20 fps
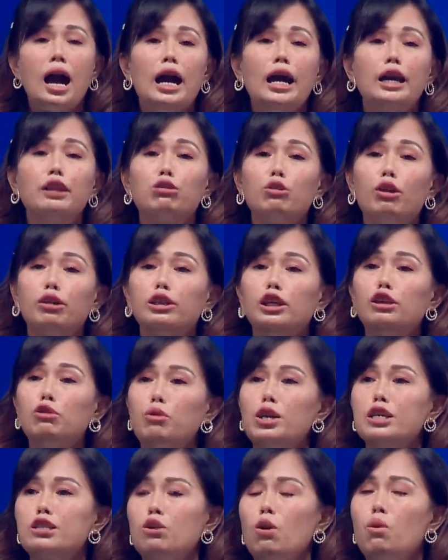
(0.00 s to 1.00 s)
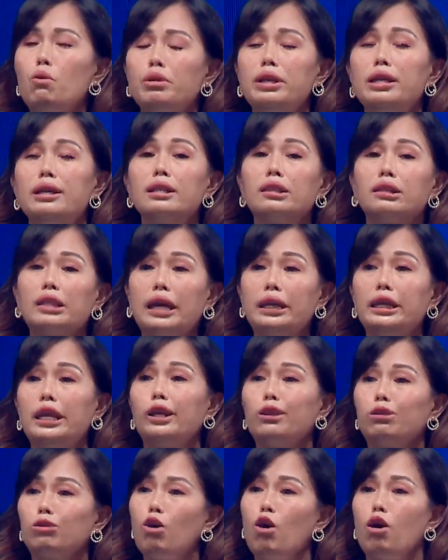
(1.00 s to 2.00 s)
I thought it was only
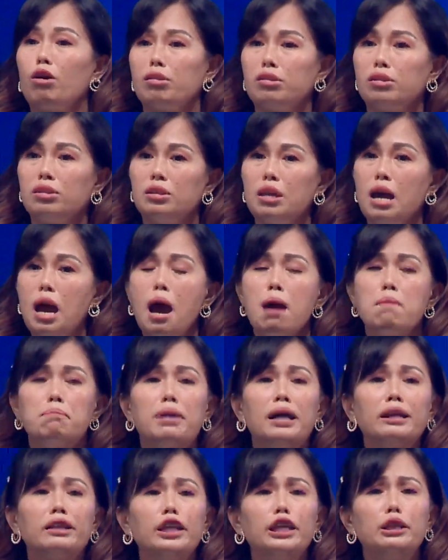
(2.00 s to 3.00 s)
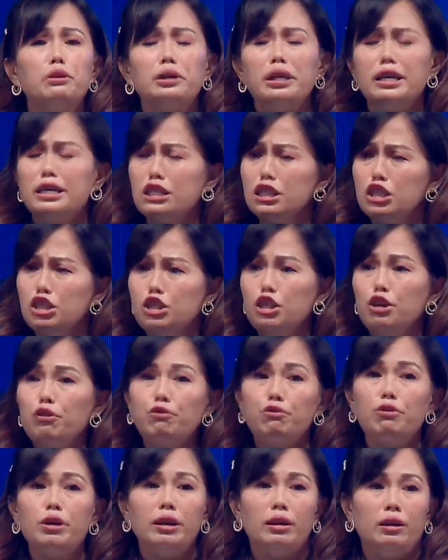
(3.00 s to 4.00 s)
attending talks, but it is
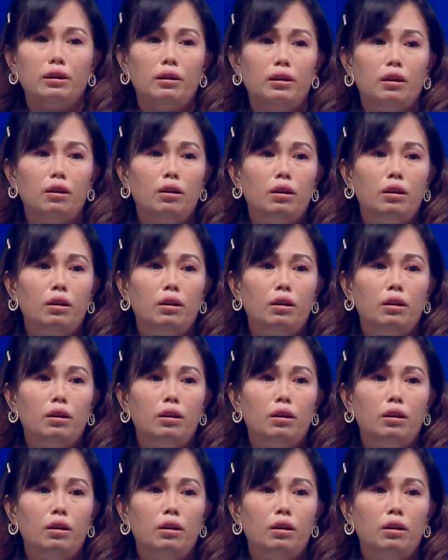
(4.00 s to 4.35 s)
different.